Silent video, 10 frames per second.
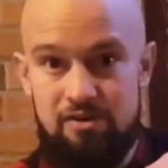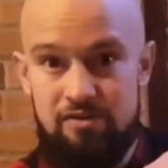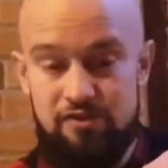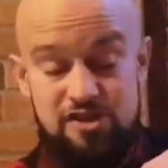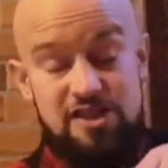
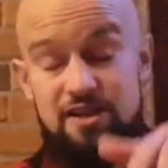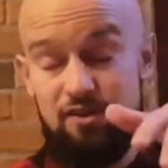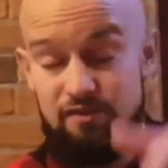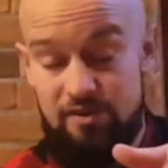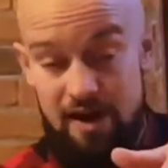for single
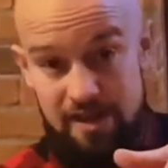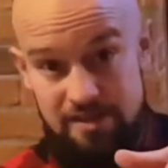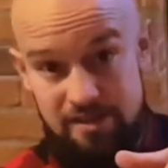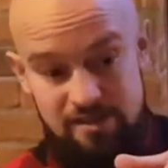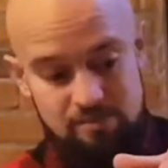
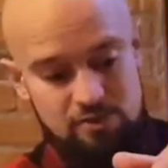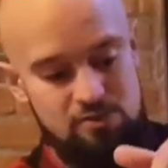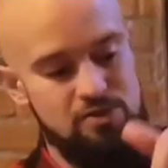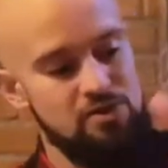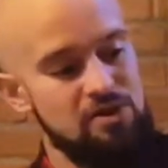varieties, I'm so
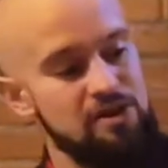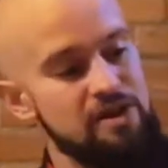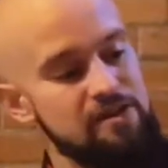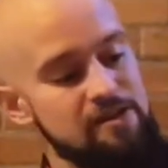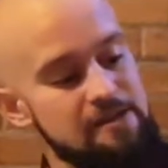sorry.